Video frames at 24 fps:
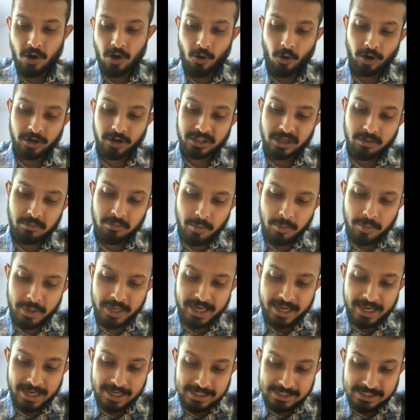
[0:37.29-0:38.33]
or there may be
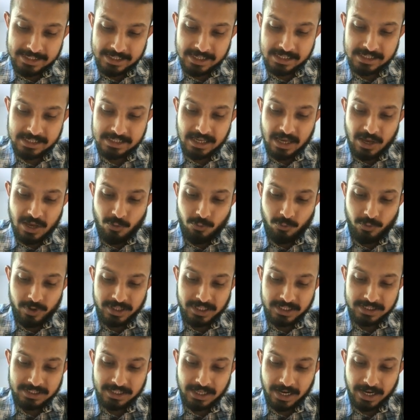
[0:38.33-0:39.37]
cases where
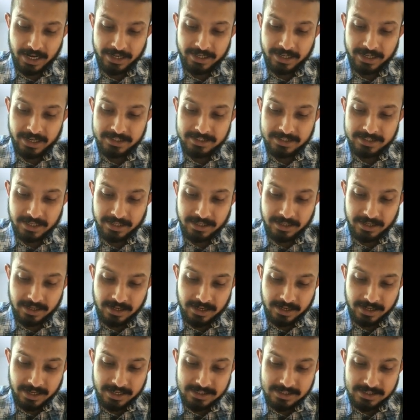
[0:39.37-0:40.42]
the selected
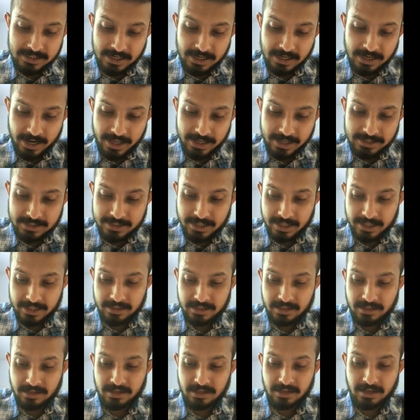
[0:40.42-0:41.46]
signal is less
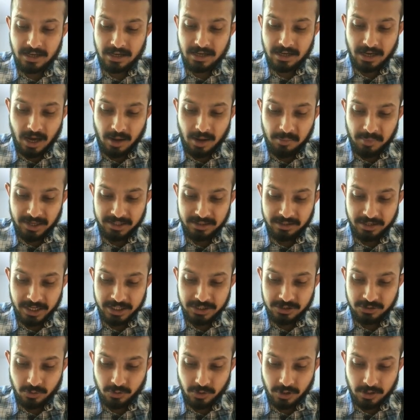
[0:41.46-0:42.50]
than the gamma
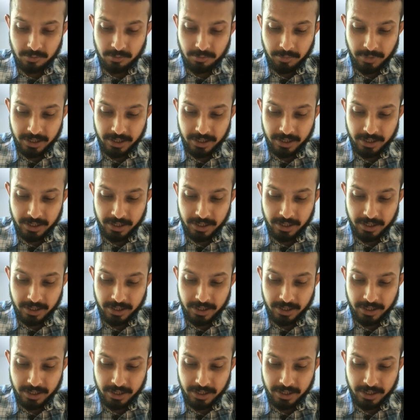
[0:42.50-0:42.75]
threshold.